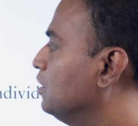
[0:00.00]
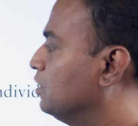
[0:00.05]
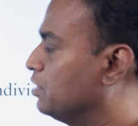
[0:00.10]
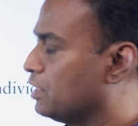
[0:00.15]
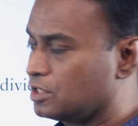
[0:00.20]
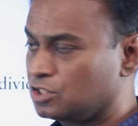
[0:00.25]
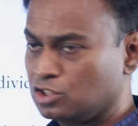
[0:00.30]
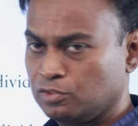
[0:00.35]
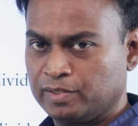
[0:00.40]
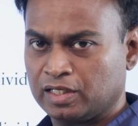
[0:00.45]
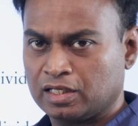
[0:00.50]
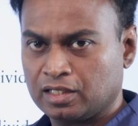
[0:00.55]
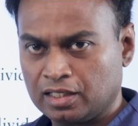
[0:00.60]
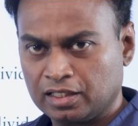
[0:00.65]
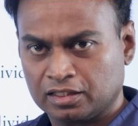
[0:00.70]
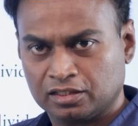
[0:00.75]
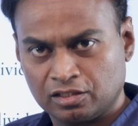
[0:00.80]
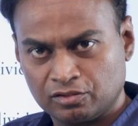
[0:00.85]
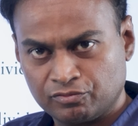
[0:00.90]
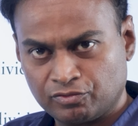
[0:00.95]
It has to be
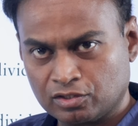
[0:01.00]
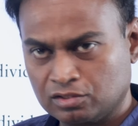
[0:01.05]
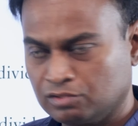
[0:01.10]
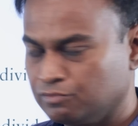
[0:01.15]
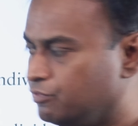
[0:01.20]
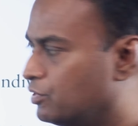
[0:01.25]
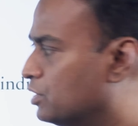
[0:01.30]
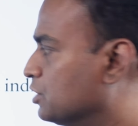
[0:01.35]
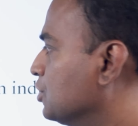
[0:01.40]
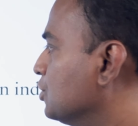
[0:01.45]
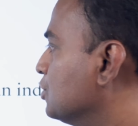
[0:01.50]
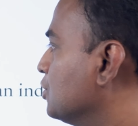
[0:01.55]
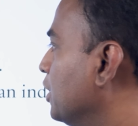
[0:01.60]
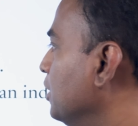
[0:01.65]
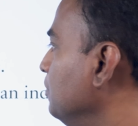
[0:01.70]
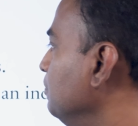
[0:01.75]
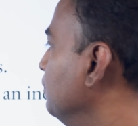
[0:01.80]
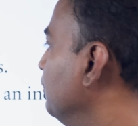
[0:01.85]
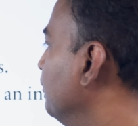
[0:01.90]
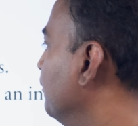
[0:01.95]
collected for the first
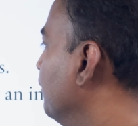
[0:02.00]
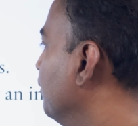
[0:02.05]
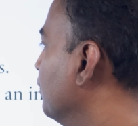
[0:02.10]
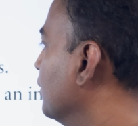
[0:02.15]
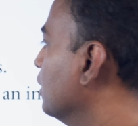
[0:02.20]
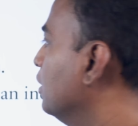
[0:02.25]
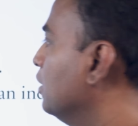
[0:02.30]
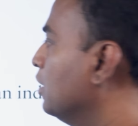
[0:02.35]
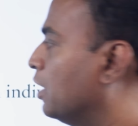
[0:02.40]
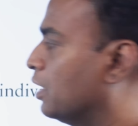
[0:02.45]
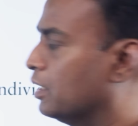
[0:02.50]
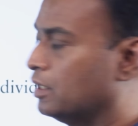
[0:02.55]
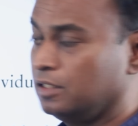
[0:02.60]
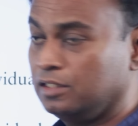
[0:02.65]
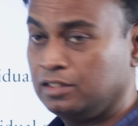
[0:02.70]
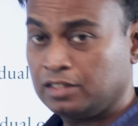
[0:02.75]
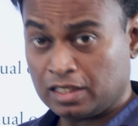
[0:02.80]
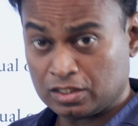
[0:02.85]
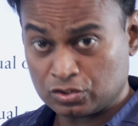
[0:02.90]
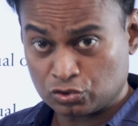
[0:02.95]
time,
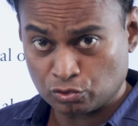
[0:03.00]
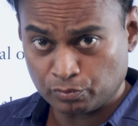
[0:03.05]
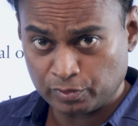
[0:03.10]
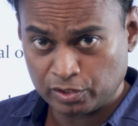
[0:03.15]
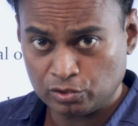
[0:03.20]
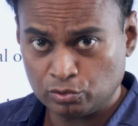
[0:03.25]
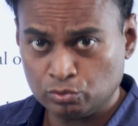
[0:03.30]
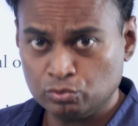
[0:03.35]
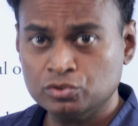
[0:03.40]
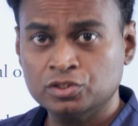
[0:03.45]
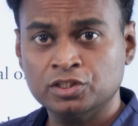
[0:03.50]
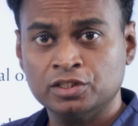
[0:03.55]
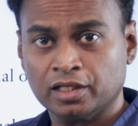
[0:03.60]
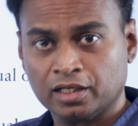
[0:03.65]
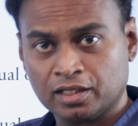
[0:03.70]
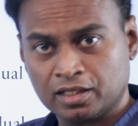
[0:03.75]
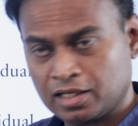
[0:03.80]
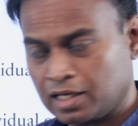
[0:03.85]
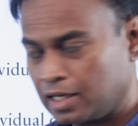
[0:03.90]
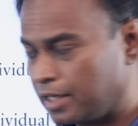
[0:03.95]
and it has to be used in
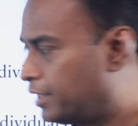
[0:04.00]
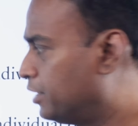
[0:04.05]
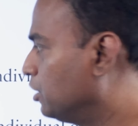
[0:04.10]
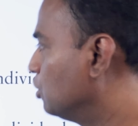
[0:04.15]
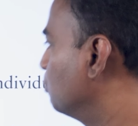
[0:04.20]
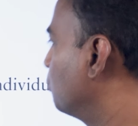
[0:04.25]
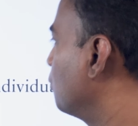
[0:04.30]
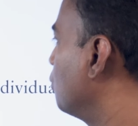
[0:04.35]
the current